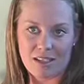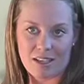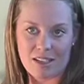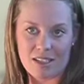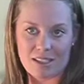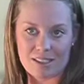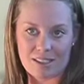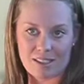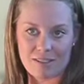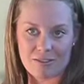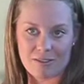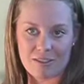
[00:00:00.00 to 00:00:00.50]

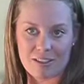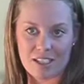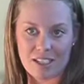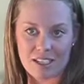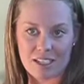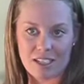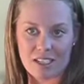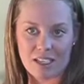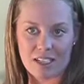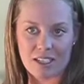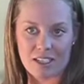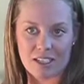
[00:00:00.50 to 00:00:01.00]

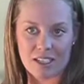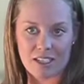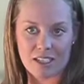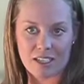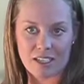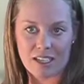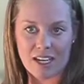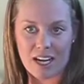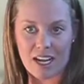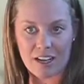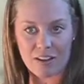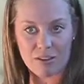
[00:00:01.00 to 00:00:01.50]
severe
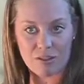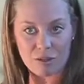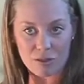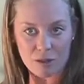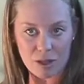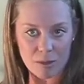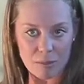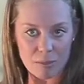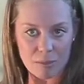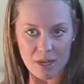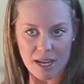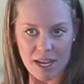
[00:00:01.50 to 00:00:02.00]
kind of
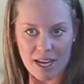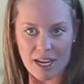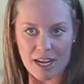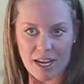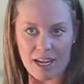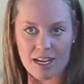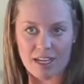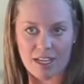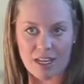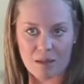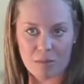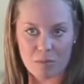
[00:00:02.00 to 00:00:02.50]
rib
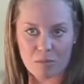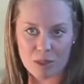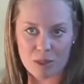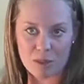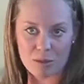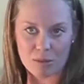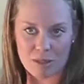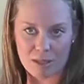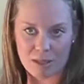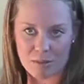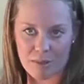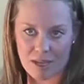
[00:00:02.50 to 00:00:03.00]
pain and
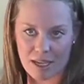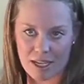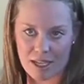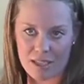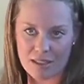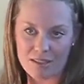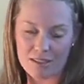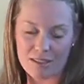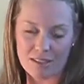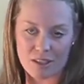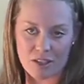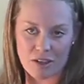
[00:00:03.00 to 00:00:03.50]
pubic
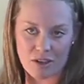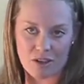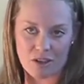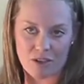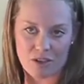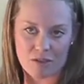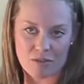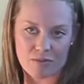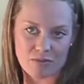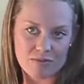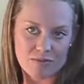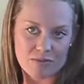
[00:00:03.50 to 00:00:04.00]
pain.
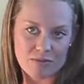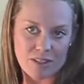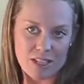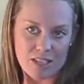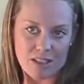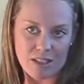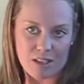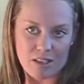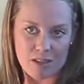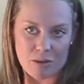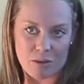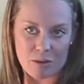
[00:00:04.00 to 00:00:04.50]
So
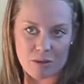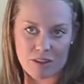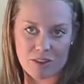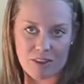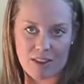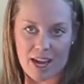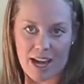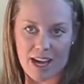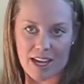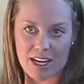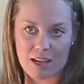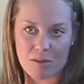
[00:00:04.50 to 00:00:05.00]
with
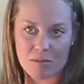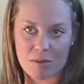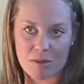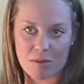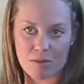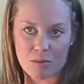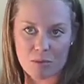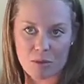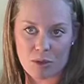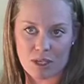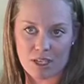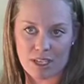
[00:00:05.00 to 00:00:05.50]
that, I've
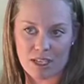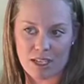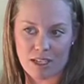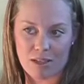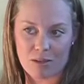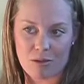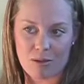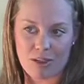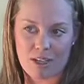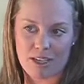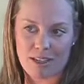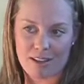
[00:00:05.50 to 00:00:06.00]
been
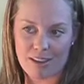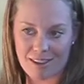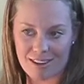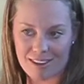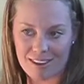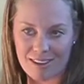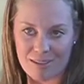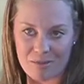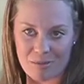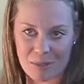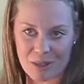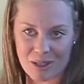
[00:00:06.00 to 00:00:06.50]
working
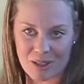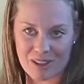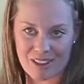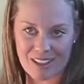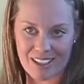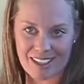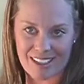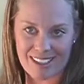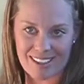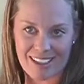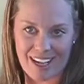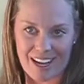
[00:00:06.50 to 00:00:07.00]
with
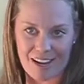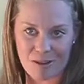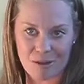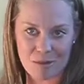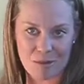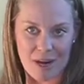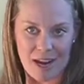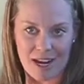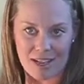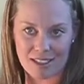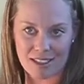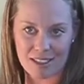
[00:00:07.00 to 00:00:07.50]
Berlin
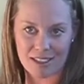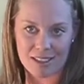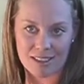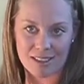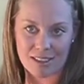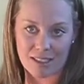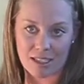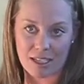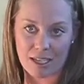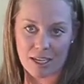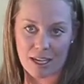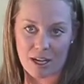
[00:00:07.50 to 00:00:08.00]

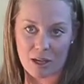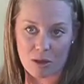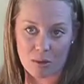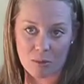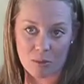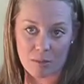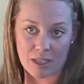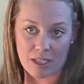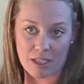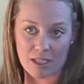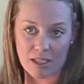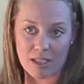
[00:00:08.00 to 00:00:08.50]
Chiropractics to help
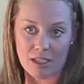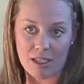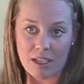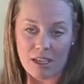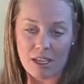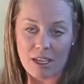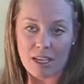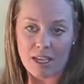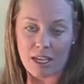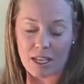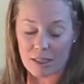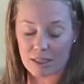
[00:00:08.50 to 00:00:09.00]
me
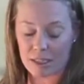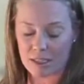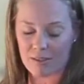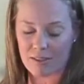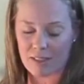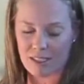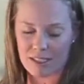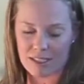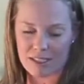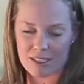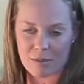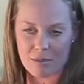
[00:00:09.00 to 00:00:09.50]

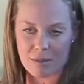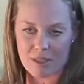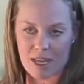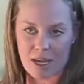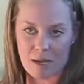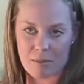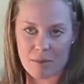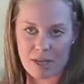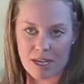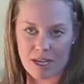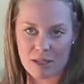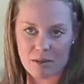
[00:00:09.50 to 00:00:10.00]
alleviate some of
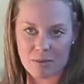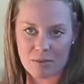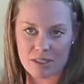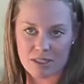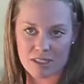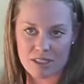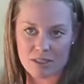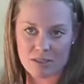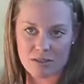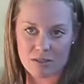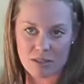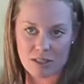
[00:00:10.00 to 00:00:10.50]
that pain, which
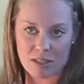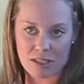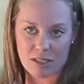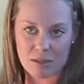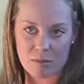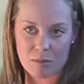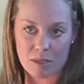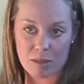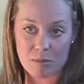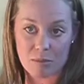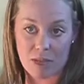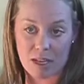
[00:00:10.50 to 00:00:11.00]
has really
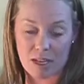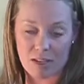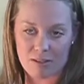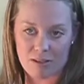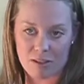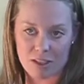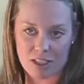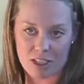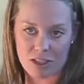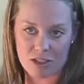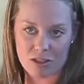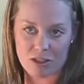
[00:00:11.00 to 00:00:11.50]
been
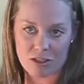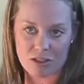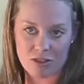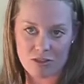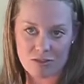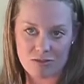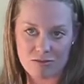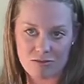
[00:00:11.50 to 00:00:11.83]
beneficial.